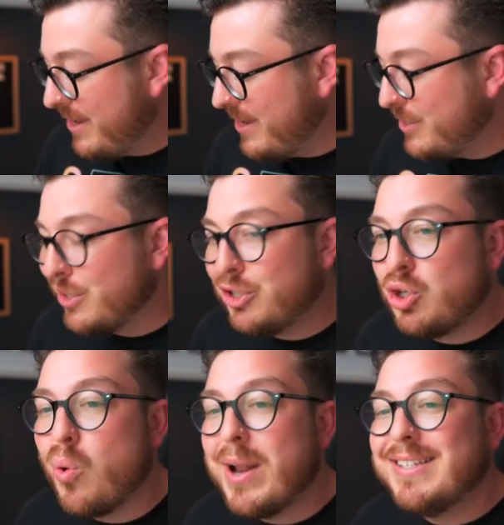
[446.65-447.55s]
is
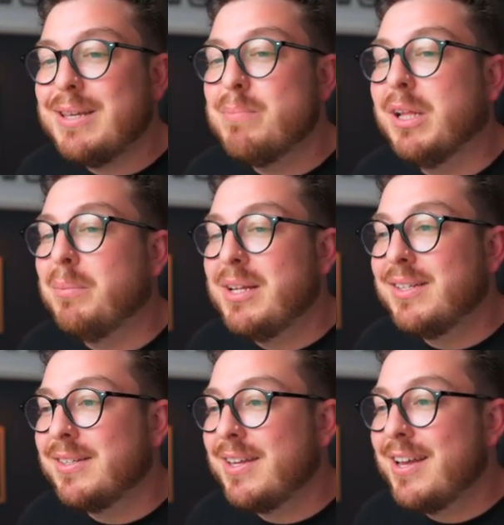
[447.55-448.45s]
twenty
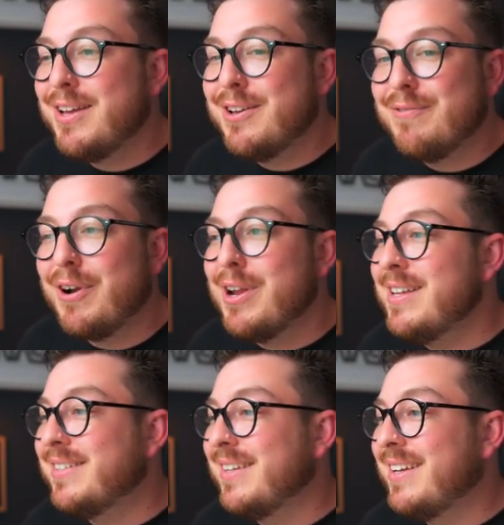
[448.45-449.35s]
millimeters. Very
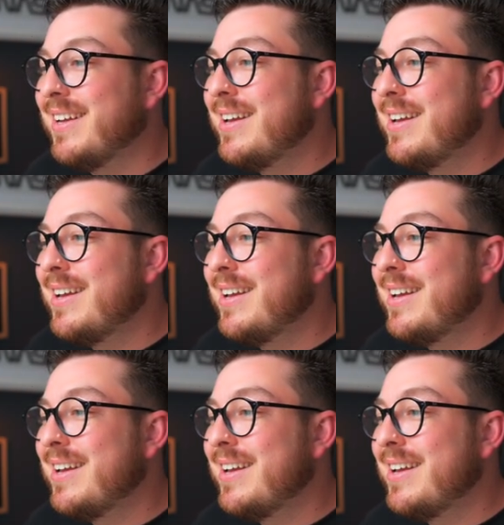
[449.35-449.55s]
easy.